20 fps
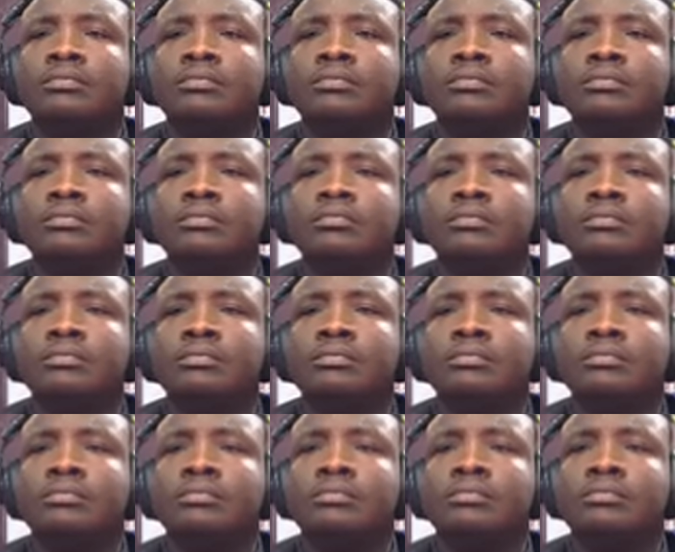
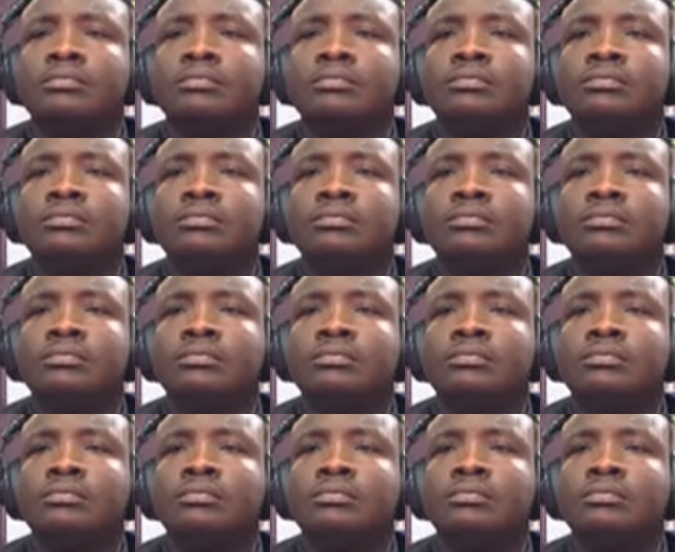
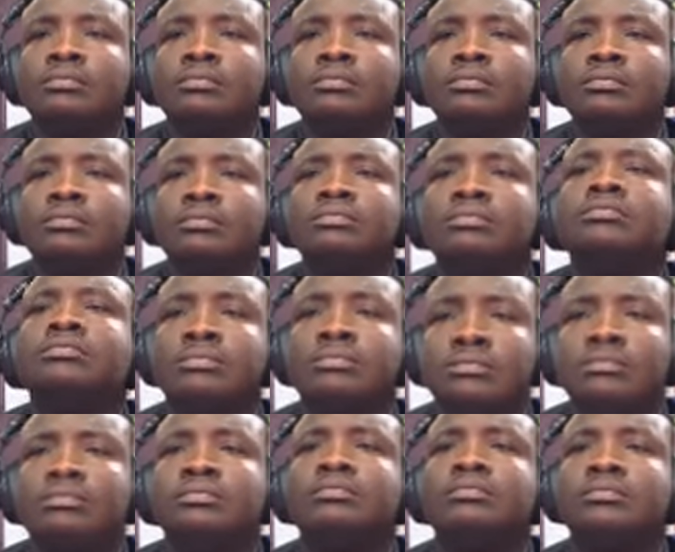
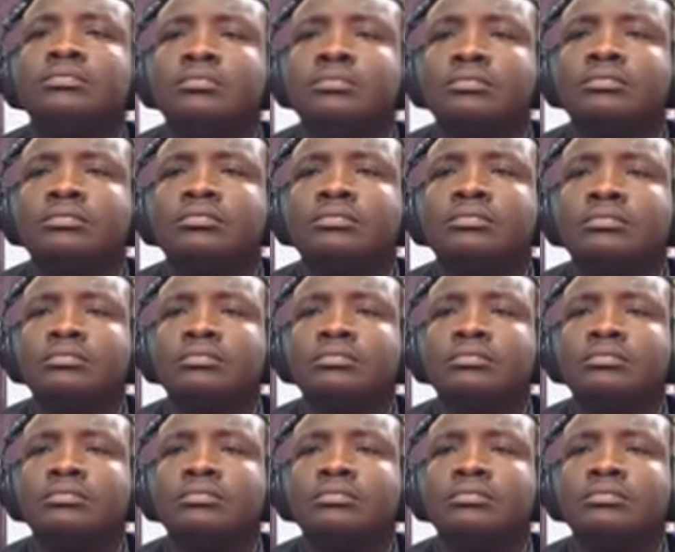[no speech]